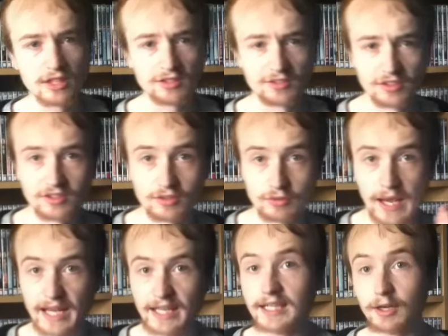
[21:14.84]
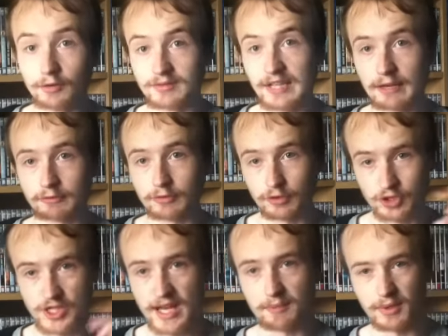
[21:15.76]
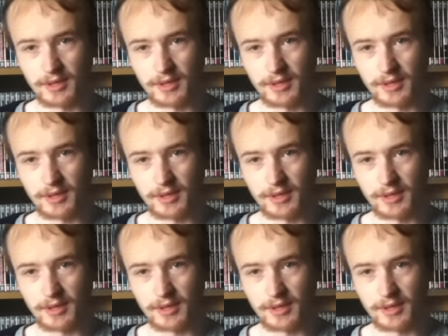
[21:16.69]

I haven't listened to any of Davros yet,